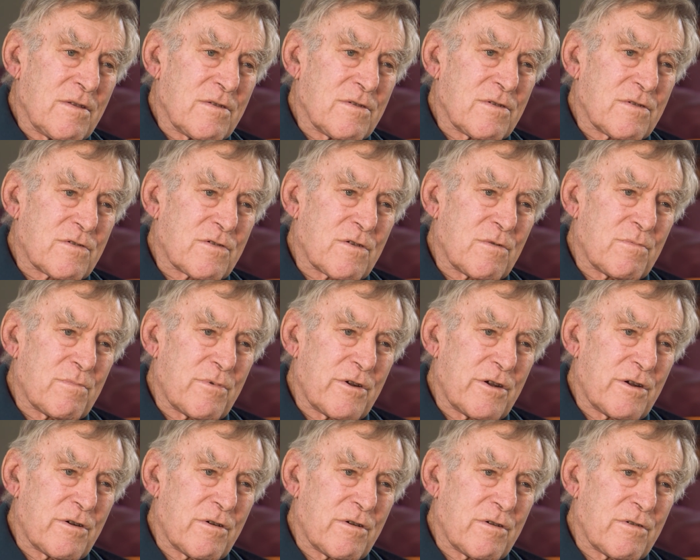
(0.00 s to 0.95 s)
The, the
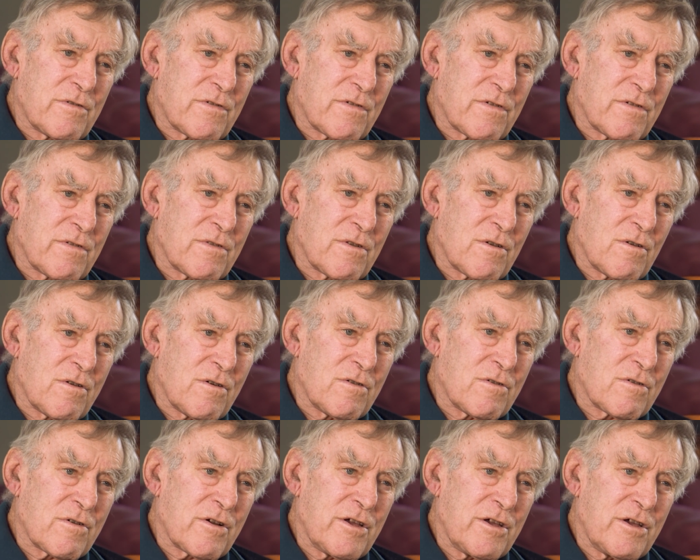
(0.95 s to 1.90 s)
sombreros and the
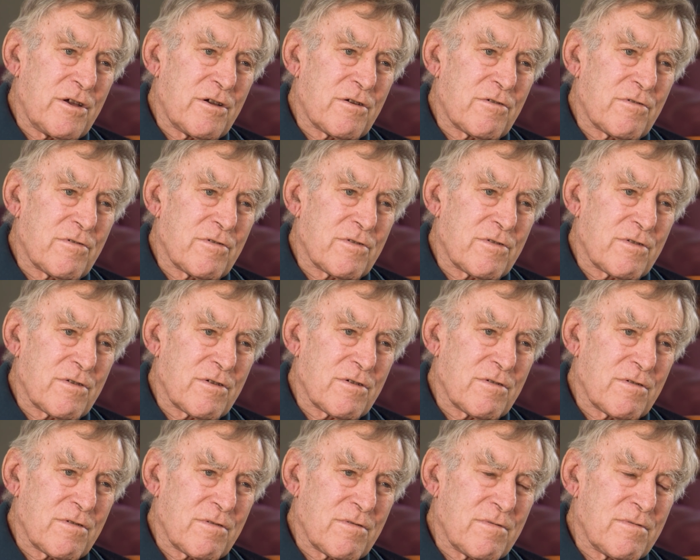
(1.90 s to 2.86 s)
long hair and
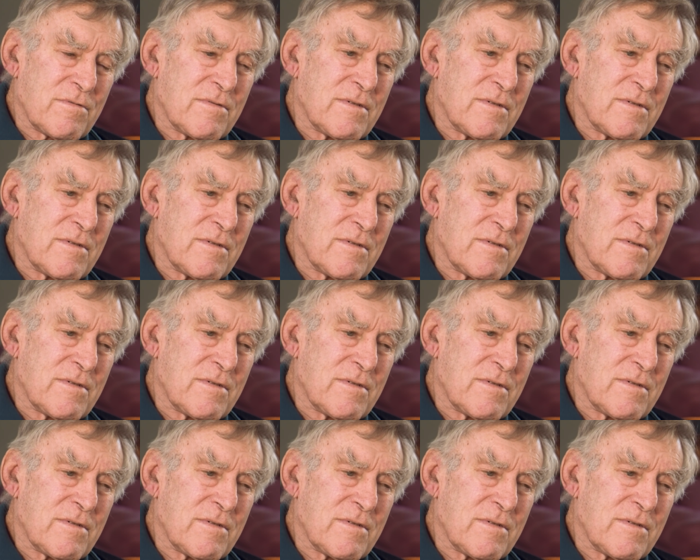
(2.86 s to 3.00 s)
the,